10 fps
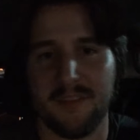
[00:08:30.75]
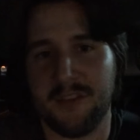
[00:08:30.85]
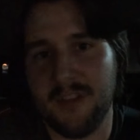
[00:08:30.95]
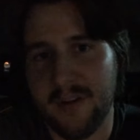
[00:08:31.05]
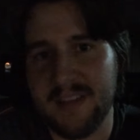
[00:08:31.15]

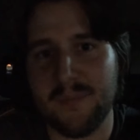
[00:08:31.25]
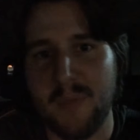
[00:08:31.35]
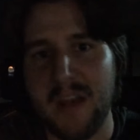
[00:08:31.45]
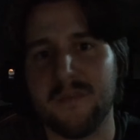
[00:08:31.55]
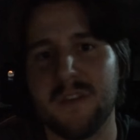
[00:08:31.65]
there is a
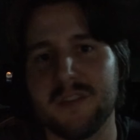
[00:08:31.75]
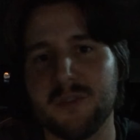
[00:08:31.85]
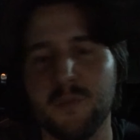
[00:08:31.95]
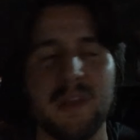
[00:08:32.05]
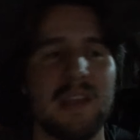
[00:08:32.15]
benefit
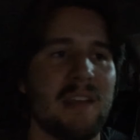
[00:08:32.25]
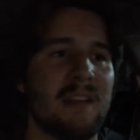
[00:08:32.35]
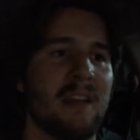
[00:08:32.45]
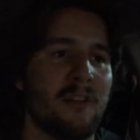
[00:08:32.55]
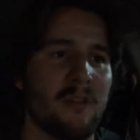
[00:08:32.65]
to
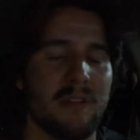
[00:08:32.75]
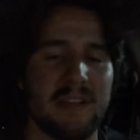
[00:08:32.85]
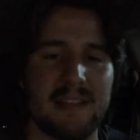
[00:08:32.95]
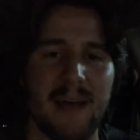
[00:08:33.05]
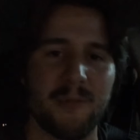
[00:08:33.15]
being an
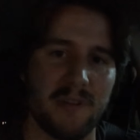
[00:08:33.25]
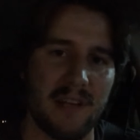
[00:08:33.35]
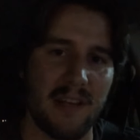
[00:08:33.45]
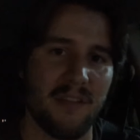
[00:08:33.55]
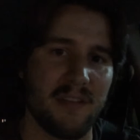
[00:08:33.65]
early adopter,
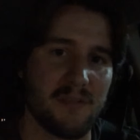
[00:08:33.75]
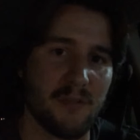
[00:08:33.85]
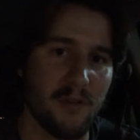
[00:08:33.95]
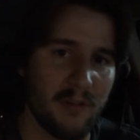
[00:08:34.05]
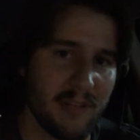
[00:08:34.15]
getting things
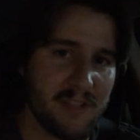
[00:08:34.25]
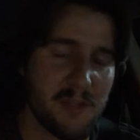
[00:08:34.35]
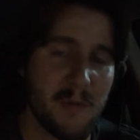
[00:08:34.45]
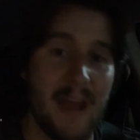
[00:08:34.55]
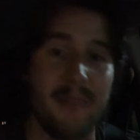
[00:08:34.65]
early,
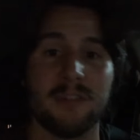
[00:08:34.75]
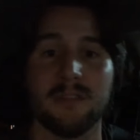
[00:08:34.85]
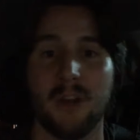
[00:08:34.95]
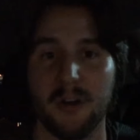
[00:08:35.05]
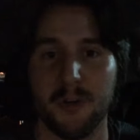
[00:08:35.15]
so you have a
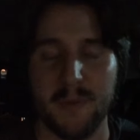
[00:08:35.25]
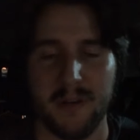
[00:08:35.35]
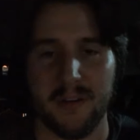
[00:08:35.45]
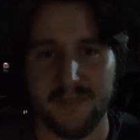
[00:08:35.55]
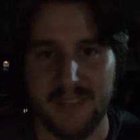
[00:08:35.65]
longer
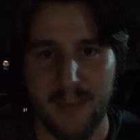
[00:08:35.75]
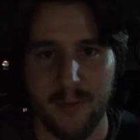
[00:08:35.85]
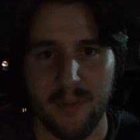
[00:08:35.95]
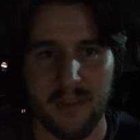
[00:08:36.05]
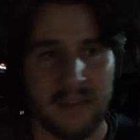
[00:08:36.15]
period of time
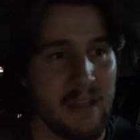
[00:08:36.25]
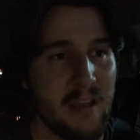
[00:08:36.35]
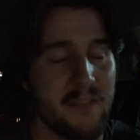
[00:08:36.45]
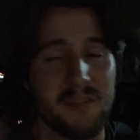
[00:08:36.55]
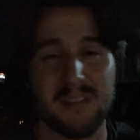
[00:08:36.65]
with it.
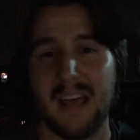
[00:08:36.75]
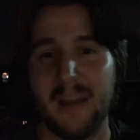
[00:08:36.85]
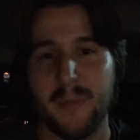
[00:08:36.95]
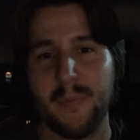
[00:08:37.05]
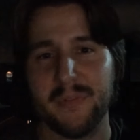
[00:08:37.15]
There's a
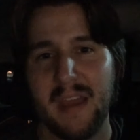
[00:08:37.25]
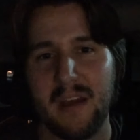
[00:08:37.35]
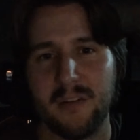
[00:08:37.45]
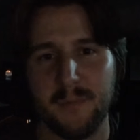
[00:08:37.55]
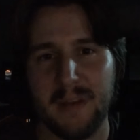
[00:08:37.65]
lot of people
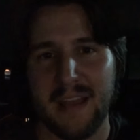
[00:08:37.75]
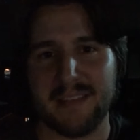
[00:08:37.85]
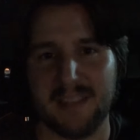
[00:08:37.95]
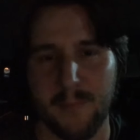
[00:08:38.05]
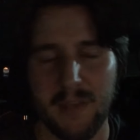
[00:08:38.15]
now who've been
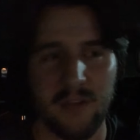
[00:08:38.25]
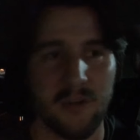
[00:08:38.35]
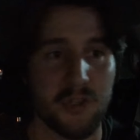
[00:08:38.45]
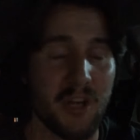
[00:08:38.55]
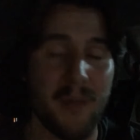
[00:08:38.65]
asking me, you
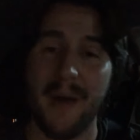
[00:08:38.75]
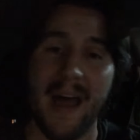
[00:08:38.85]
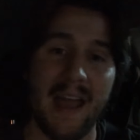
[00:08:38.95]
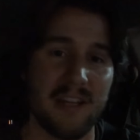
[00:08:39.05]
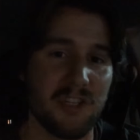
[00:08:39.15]
know, should I
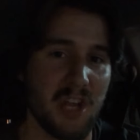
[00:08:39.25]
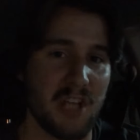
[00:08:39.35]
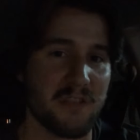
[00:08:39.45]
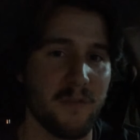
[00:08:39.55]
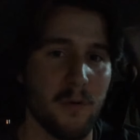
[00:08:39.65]
buy a
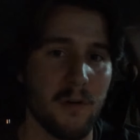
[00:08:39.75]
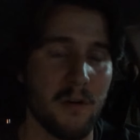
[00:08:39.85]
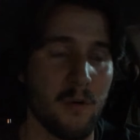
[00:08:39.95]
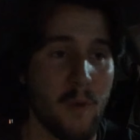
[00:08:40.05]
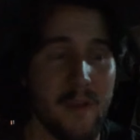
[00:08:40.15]
GH4
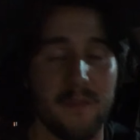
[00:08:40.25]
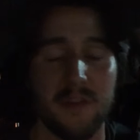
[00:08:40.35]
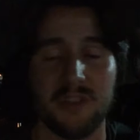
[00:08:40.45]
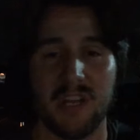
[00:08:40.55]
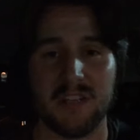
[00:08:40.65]
or wait for
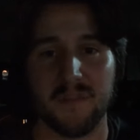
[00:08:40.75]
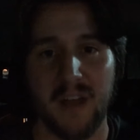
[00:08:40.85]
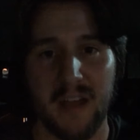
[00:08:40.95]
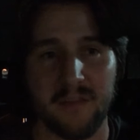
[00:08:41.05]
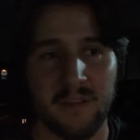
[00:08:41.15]
a
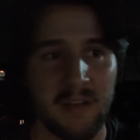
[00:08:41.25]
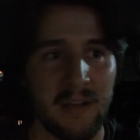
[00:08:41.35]
GH5?